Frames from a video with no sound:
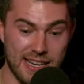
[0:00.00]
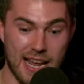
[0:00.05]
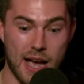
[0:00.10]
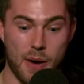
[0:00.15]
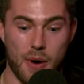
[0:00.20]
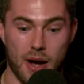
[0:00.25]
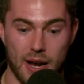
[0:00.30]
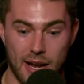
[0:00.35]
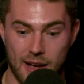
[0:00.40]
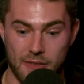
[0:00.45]

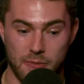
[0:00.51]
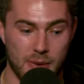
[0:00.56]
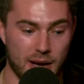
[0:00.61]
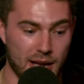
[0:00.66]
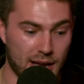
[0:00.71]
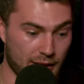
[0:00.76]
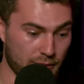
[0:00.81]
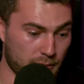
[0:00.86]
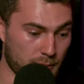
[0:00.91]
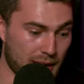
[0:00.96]
now I have
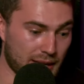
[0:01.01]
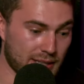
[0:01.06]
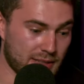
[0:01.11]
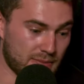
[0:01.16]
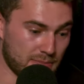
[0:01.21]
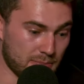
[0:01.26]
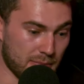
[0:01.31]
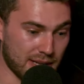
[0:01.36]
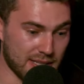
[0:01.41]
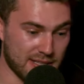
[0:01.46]

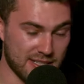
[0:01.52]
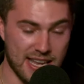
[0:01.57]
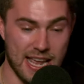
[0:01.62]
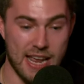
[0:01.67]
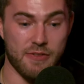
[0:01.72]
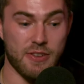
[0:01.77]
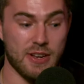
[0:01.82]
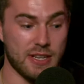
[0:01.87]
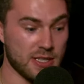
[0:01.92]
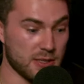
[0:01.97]
my
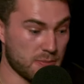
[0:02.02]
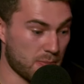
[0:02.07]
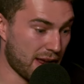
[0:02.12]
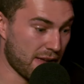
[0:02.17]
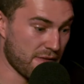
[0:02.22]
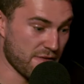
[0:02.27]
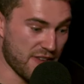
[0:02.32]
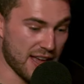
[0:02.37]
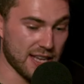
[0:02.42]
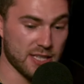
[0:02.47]
savings, my
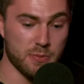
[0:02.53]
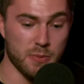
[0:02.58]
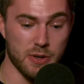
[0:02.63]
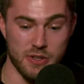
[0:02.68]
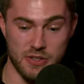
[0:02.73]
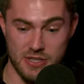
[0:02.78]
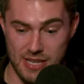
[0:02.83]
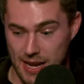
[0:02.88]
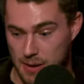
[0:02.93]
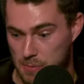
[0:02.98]

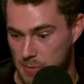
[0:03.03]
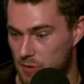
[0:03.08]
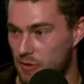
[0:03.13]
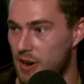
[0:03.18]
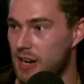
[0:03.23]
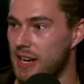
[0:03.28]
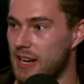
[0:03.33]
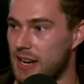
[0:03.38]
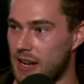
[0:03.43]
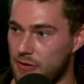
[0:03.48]
investments, and my
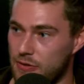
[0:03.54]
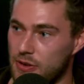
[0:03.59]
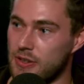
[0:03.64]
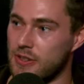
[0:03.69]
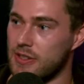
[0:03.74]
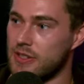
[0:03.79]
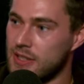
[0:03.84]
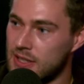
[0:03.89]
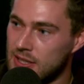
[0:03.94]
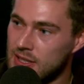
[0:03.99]
rainy day fund.